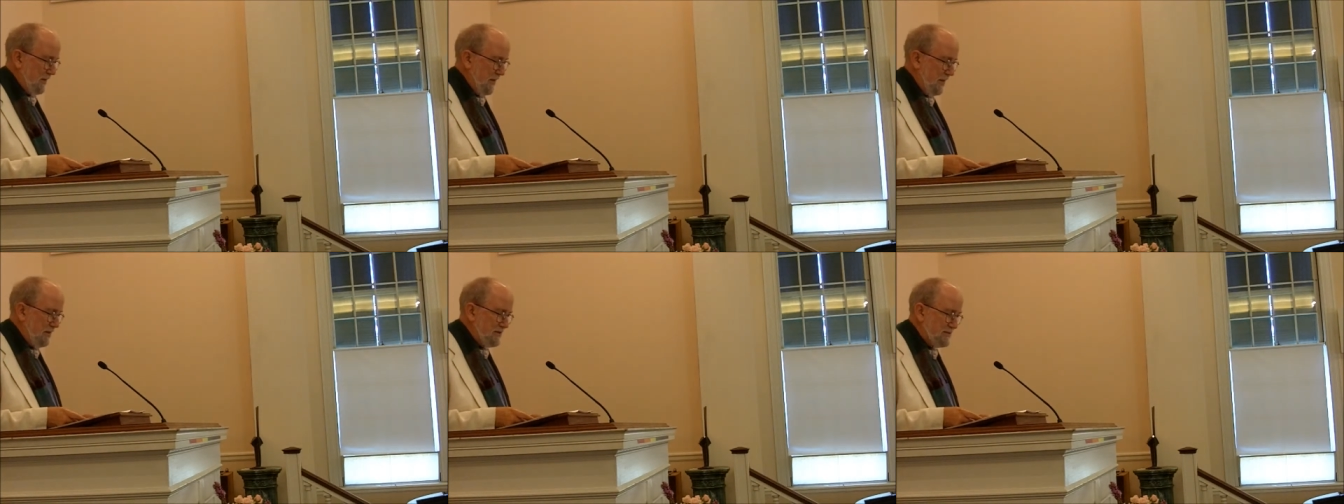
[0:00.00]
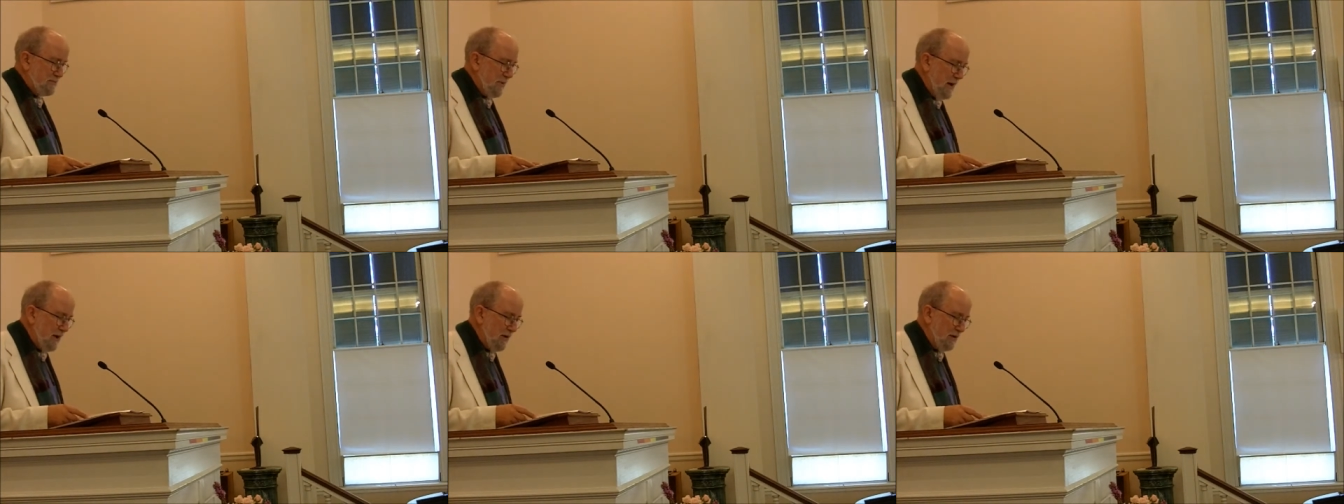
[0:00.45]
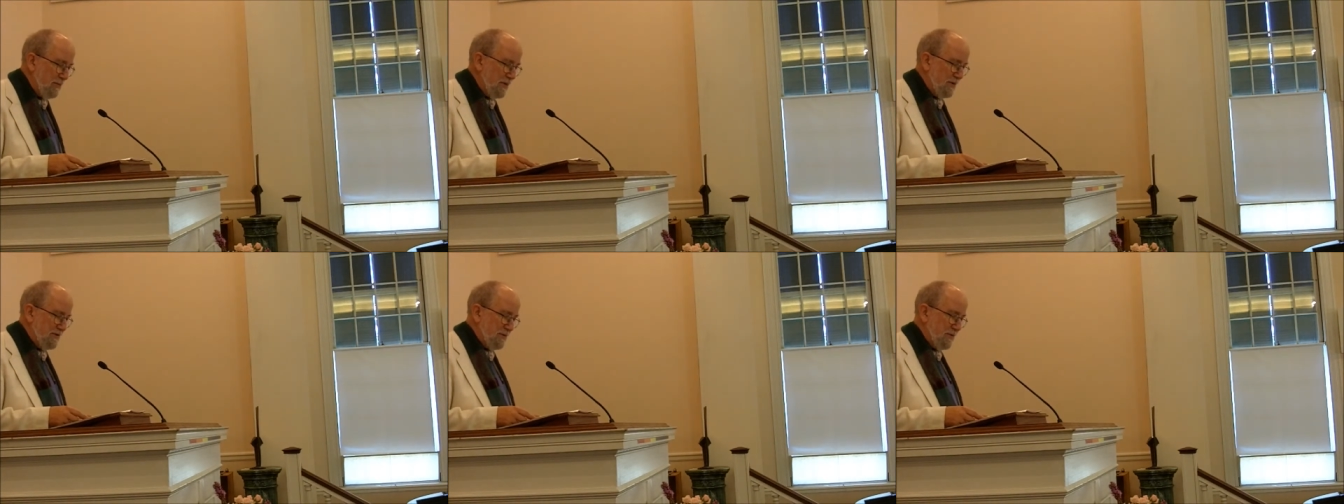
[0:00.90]
and
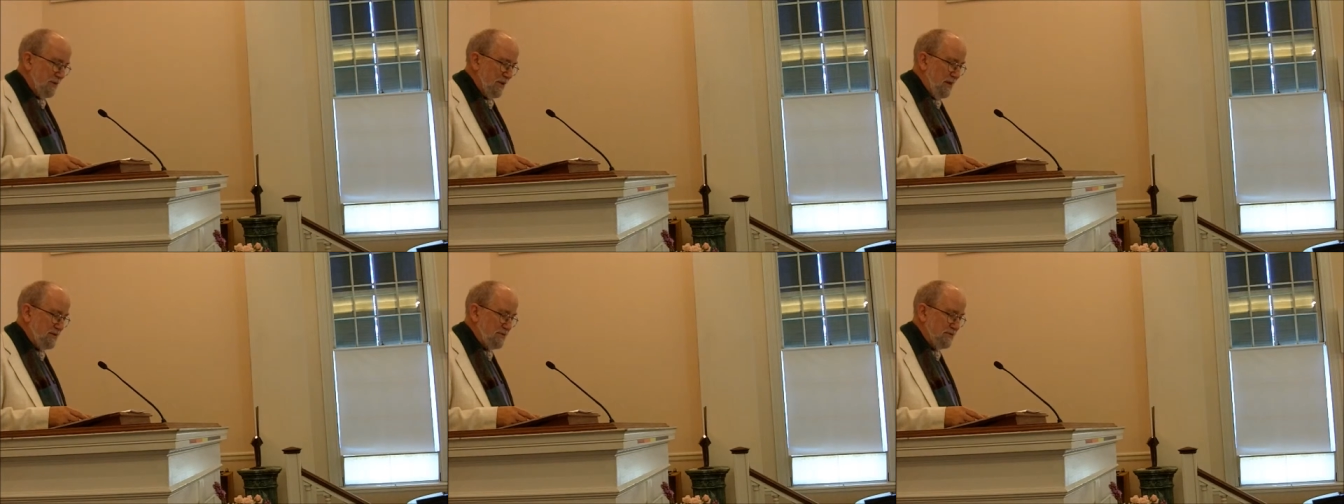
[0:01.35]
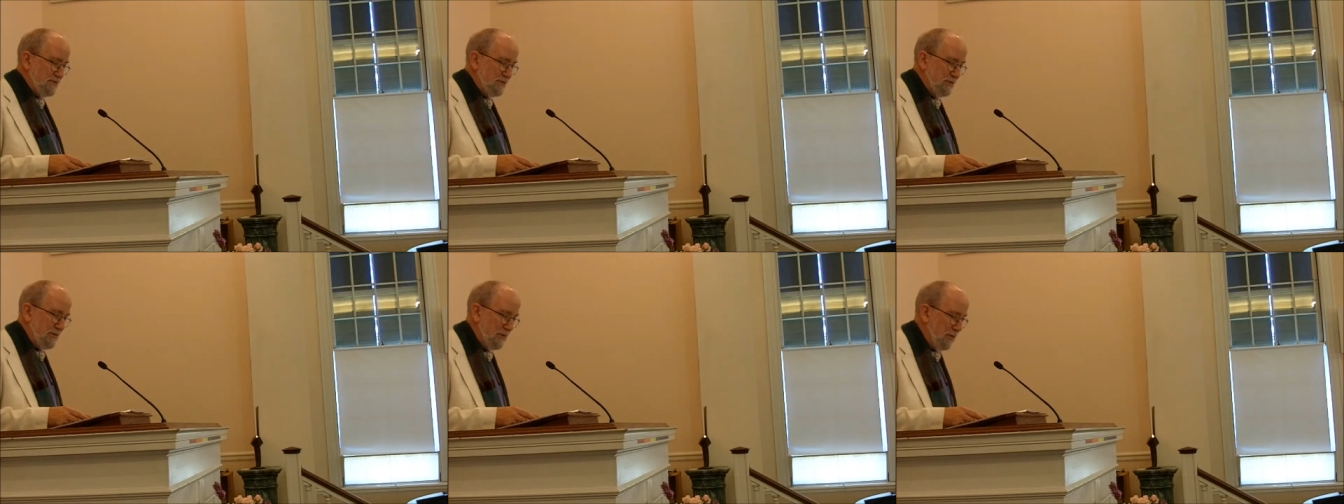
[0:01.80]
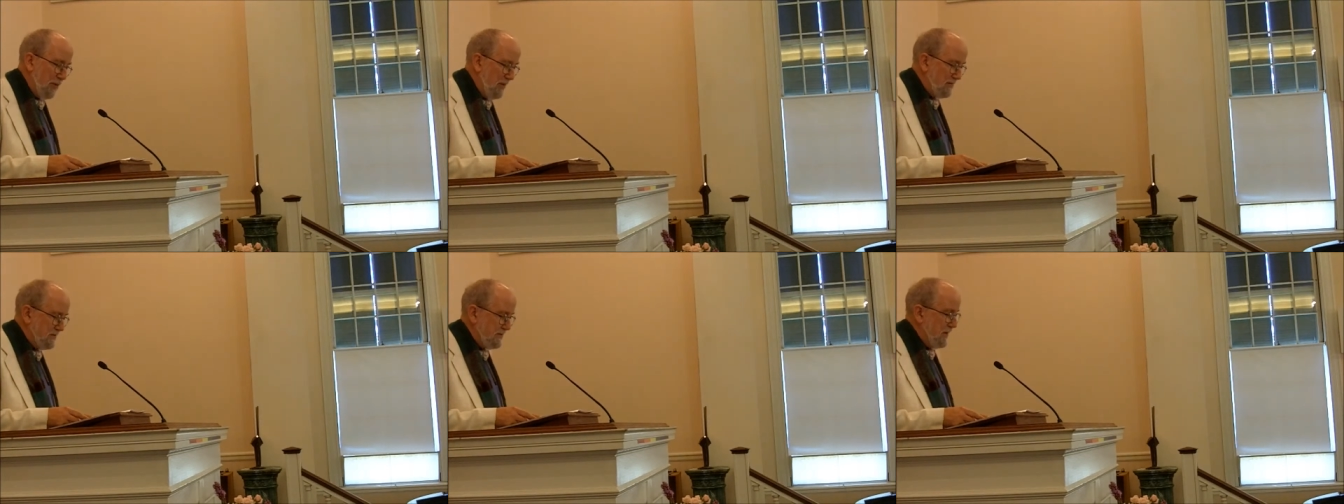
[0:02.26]
inspiring because the relations with the
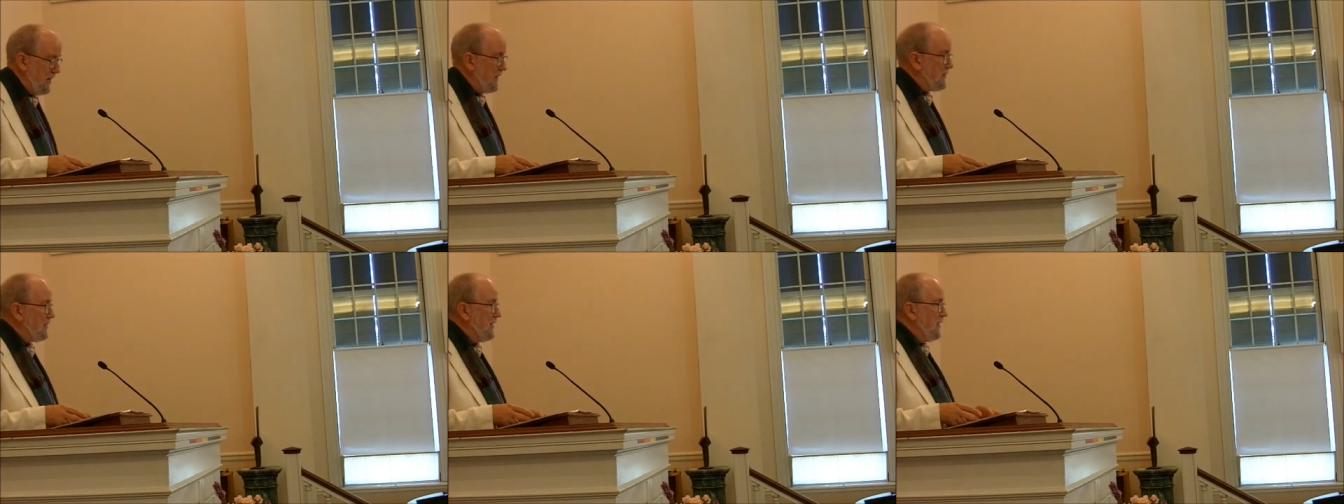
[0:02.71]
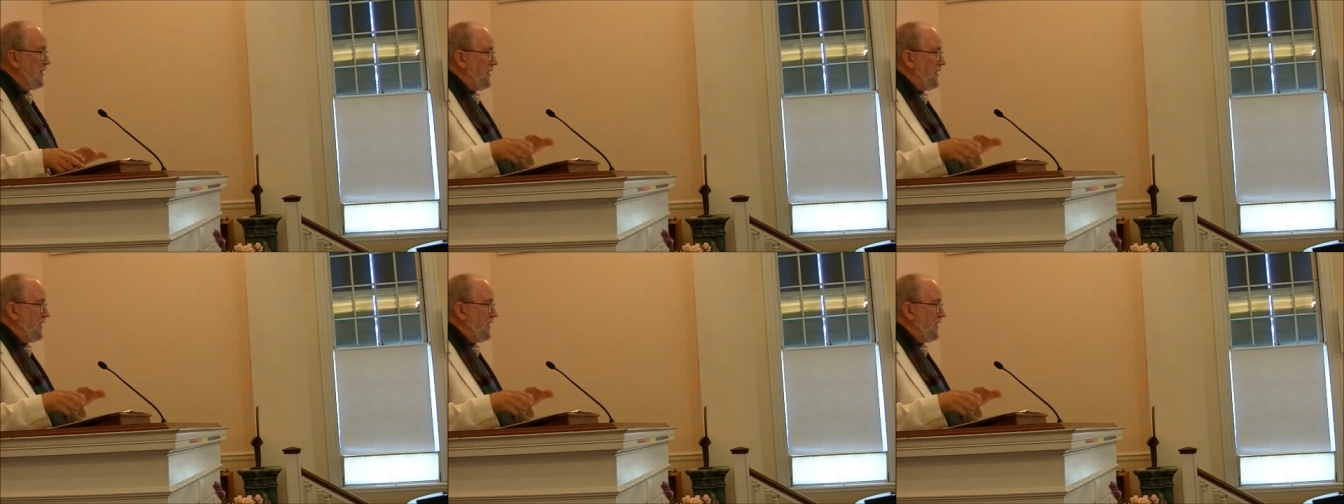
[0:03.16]
whites and natives